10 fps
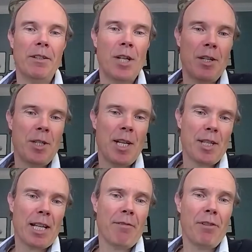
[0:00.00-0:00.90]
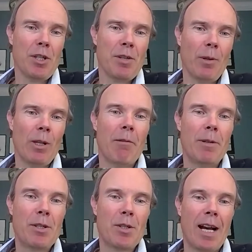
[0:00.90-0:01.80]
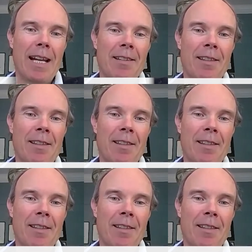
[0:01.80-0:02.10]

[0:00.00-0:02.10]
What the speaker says: Jessica, first of all, I would say